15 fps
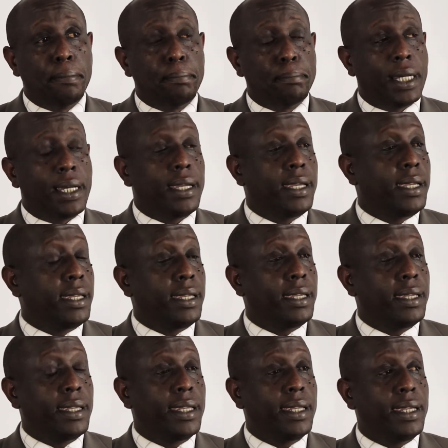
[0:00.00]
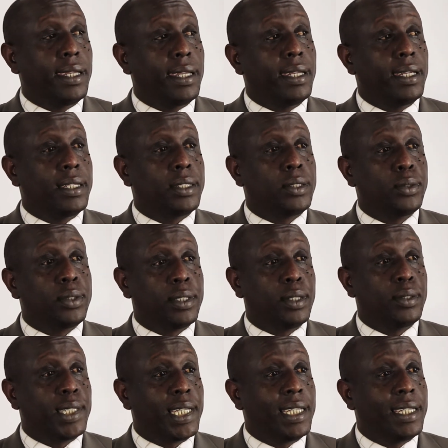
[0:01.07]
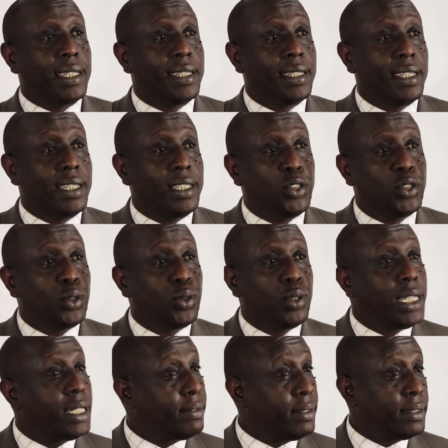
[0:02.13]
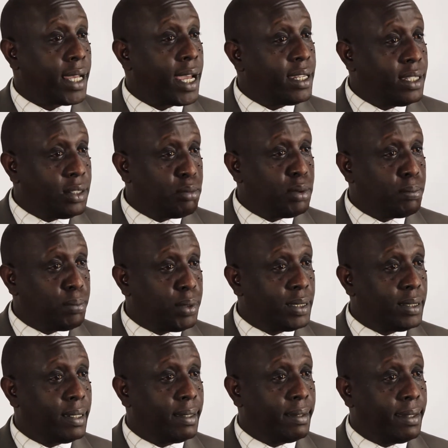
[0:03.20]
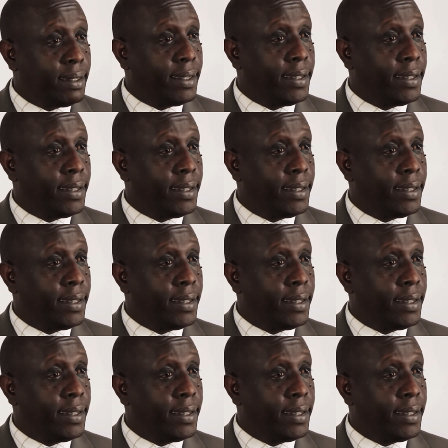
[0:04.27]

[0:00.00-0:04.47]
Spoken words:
By 2000, in June, he resigned to be president.